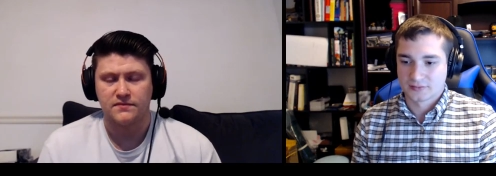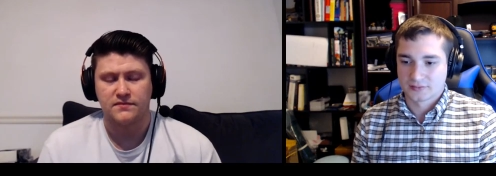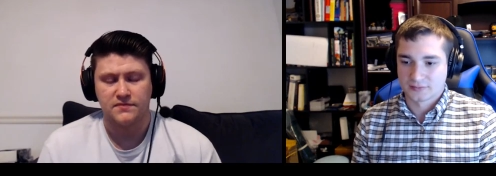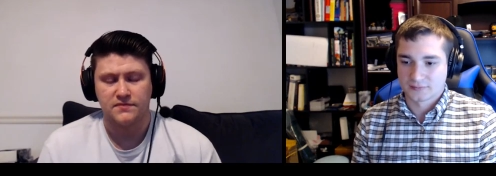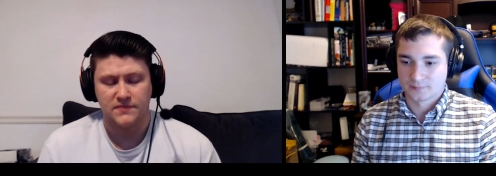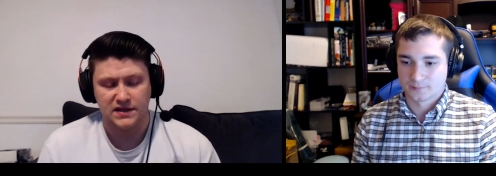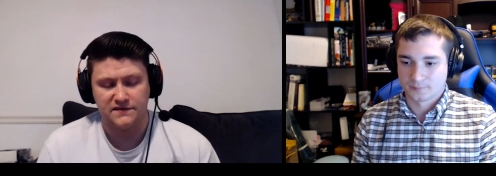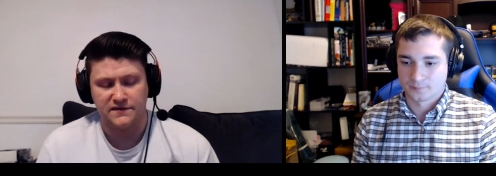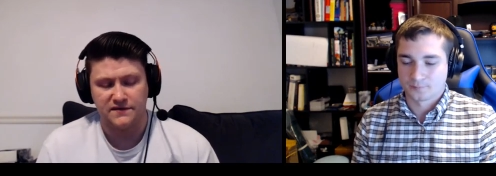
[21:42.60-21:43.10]

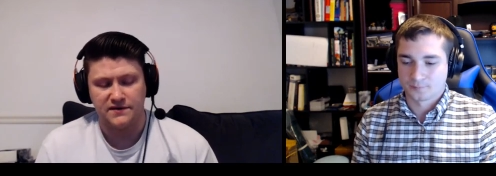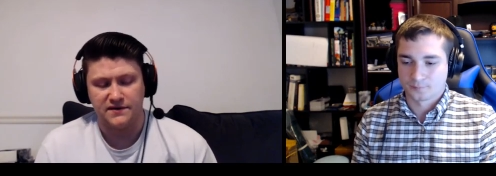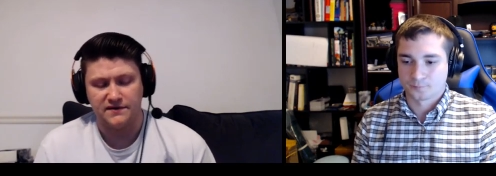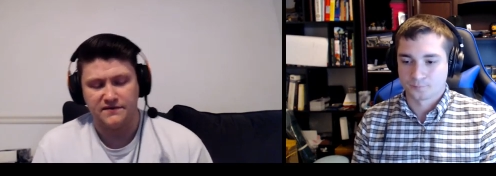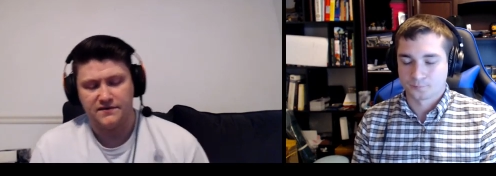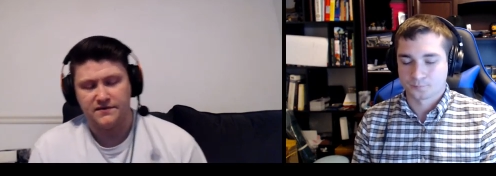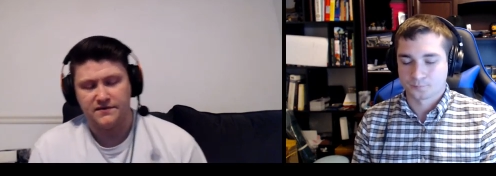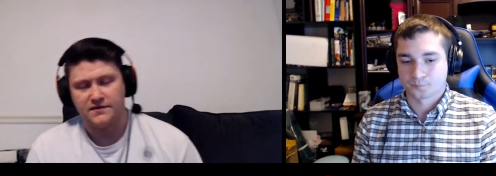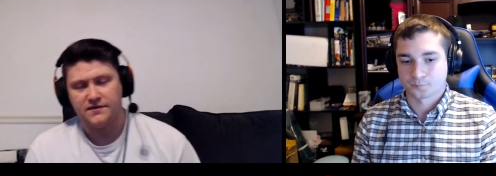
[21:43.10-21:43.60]
Speaker 1: That's fair enough.
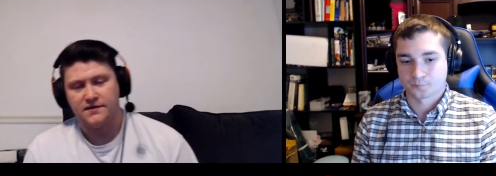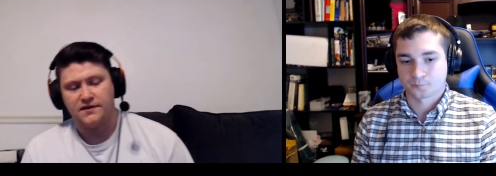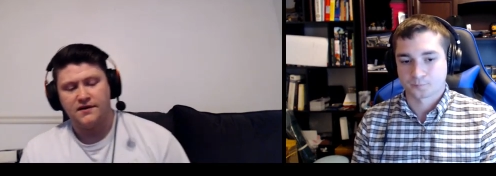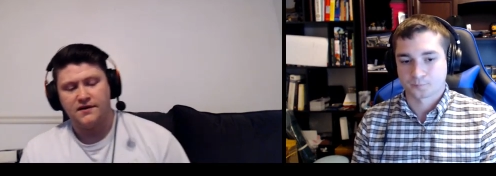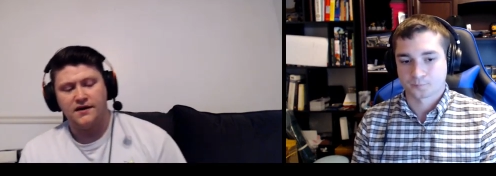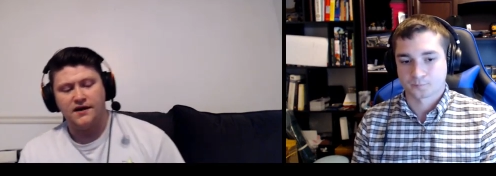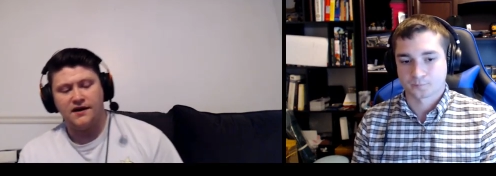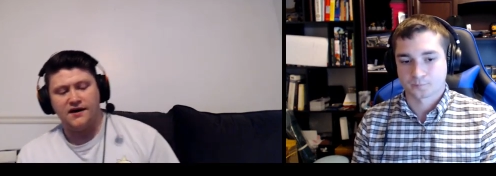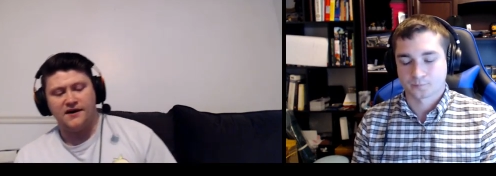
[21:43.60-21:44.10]

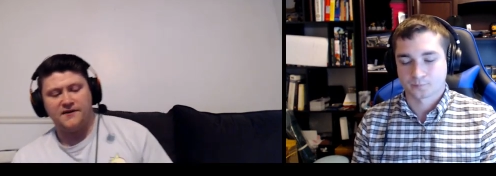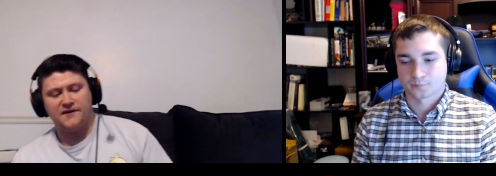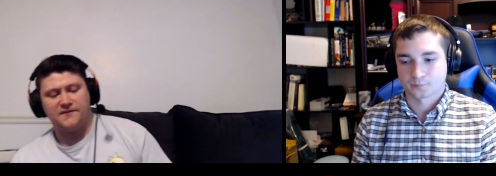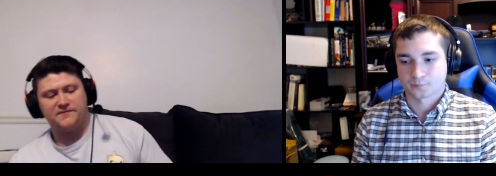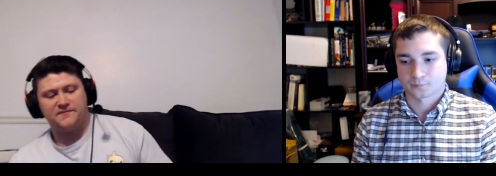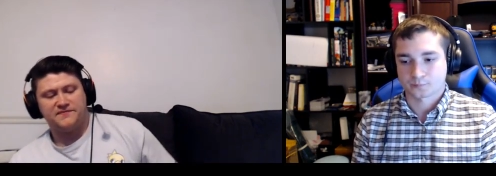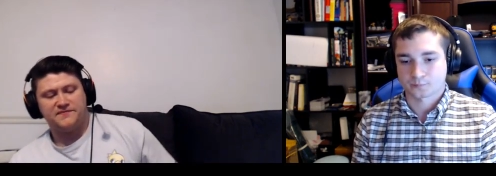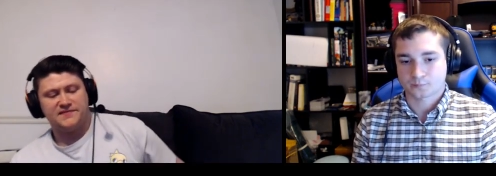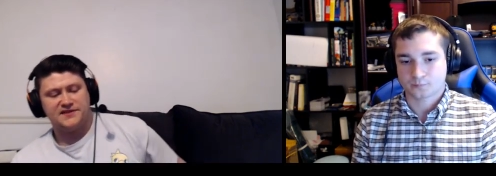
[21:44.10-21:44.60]
Uh,
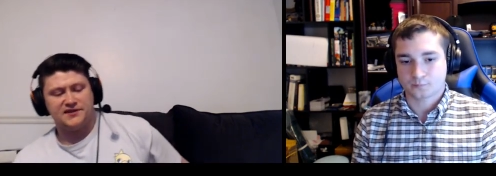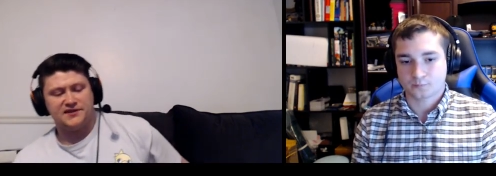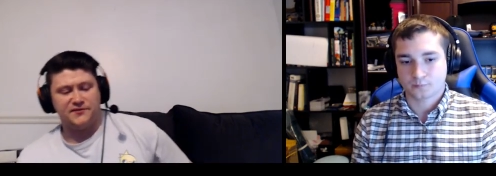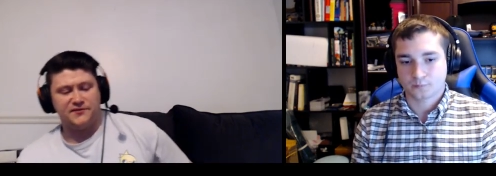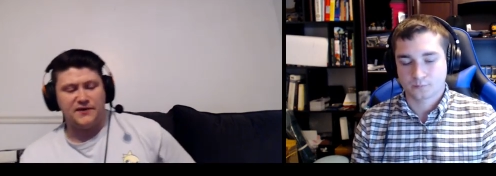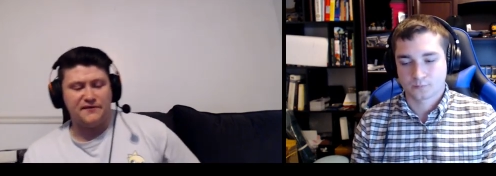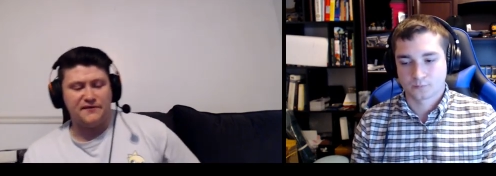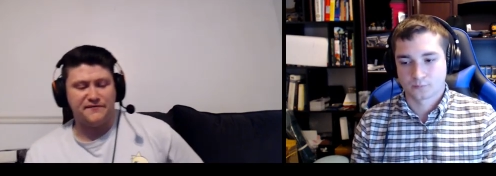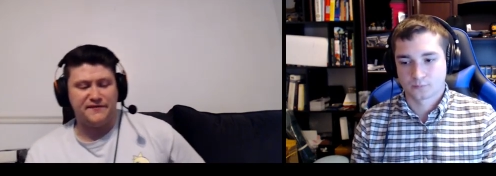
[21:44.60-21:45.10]
so
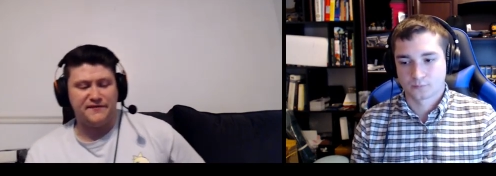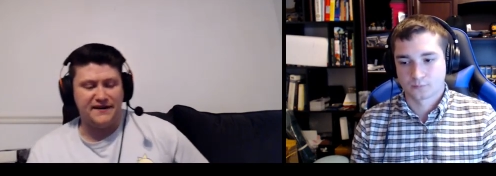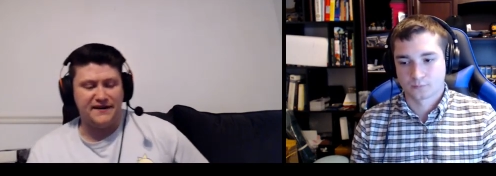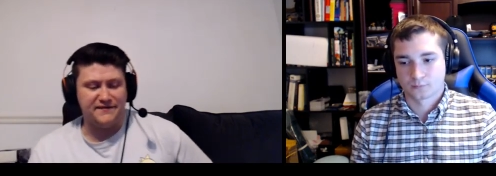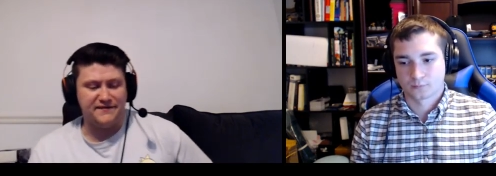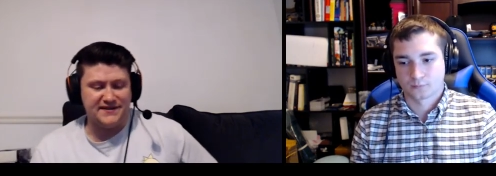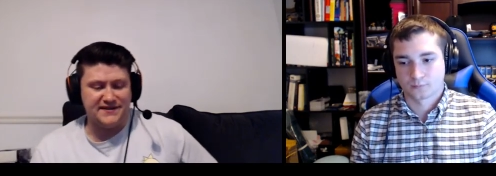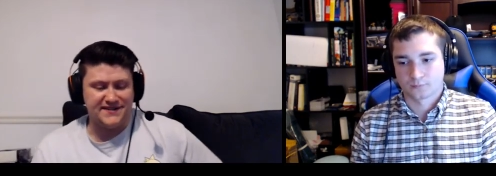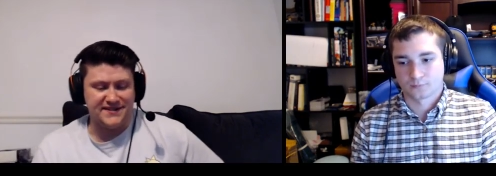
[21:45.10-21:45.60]
round five
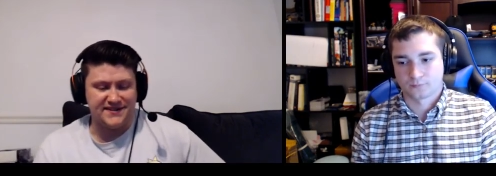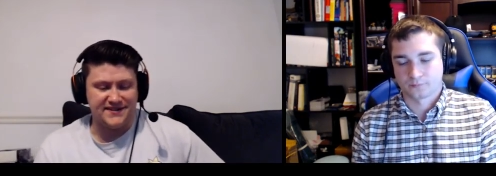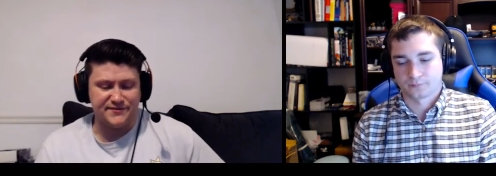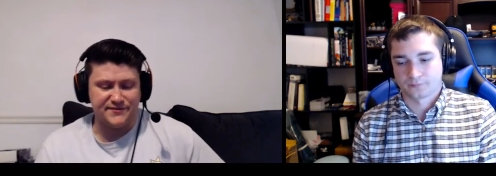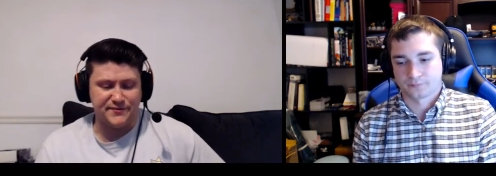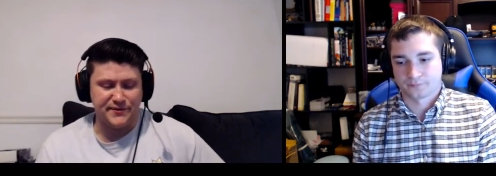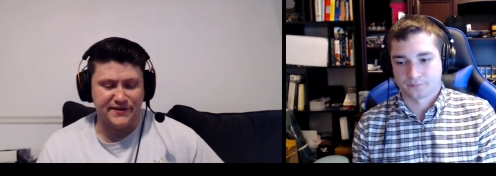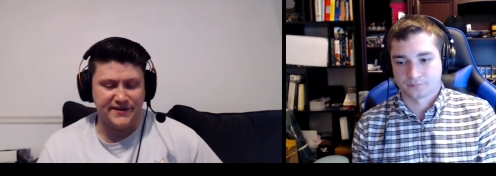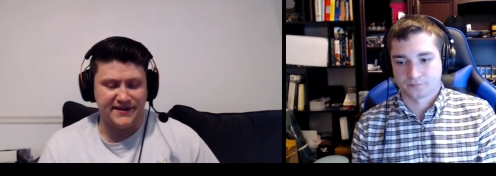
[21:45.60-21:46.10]
and six is
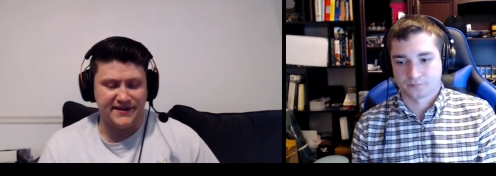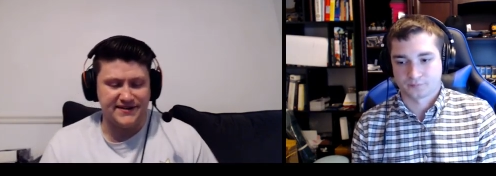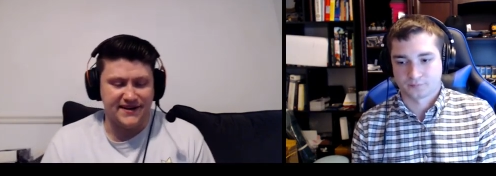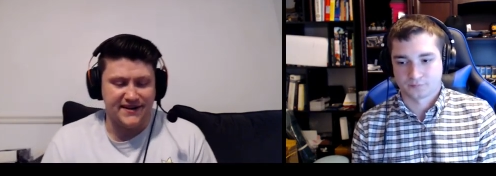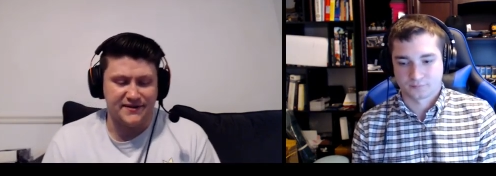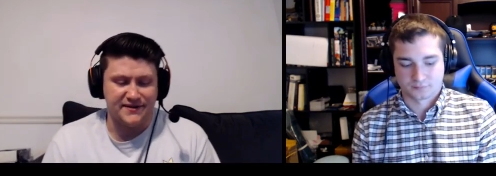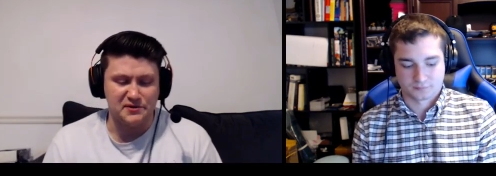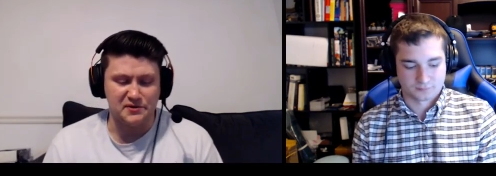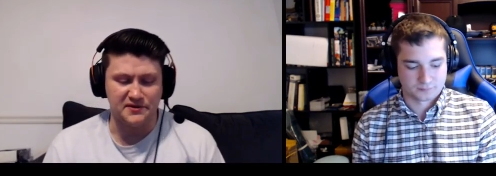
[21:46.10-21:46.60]
where things
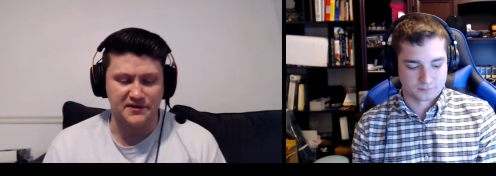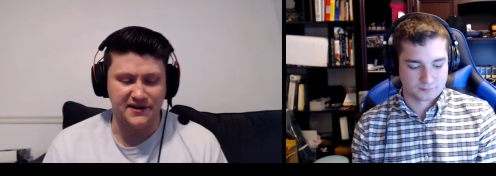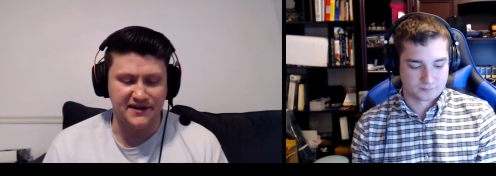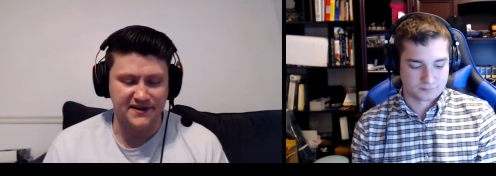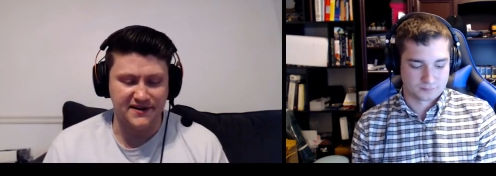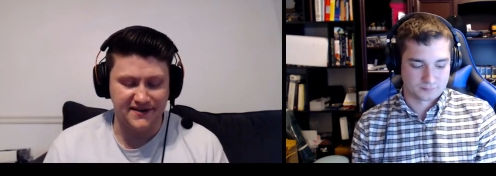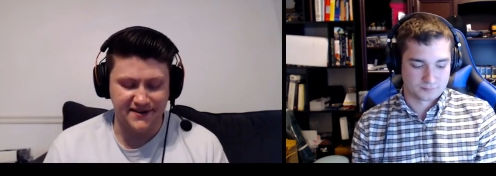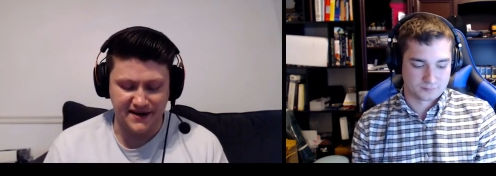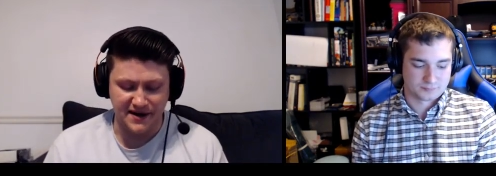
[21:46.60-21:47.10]
got a little
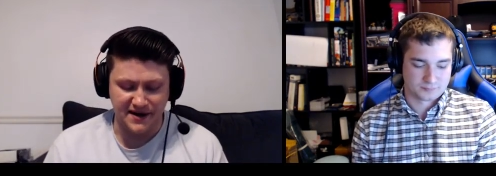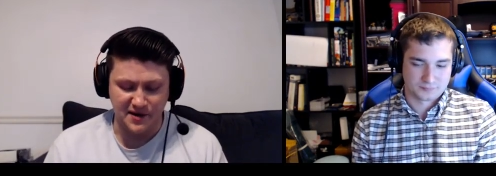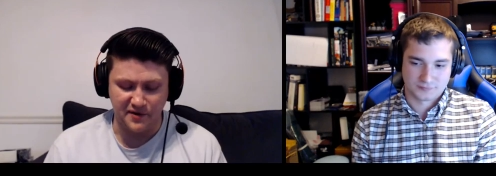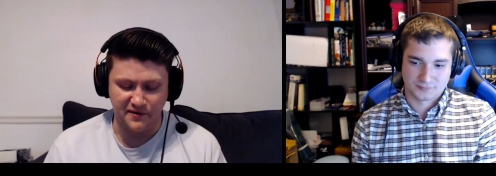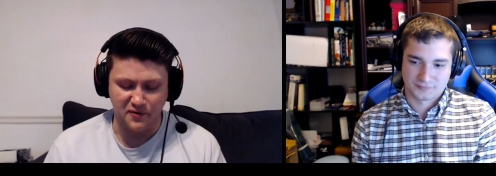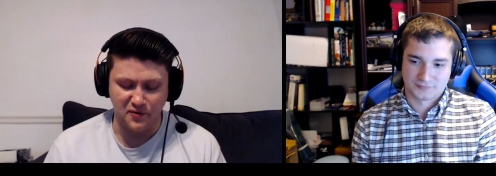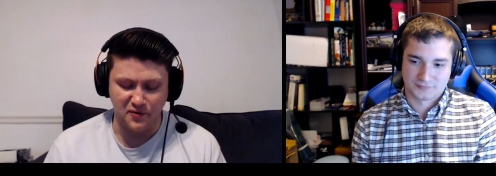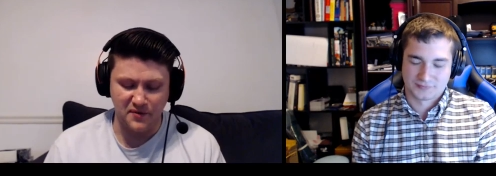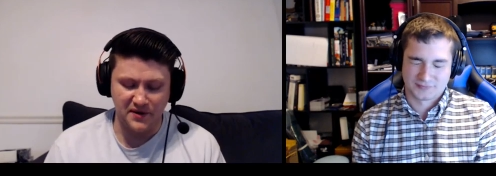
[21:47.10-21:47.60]
uh, awkward
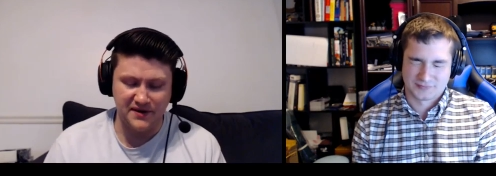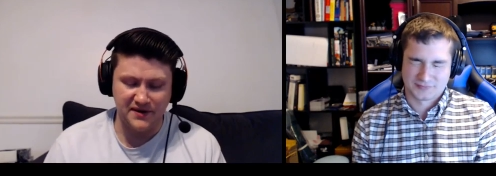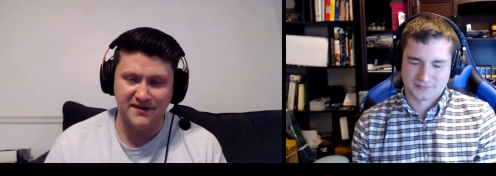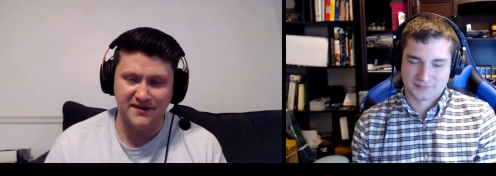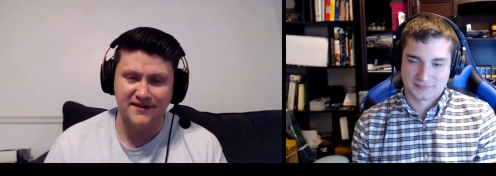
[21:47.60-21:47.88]
for me.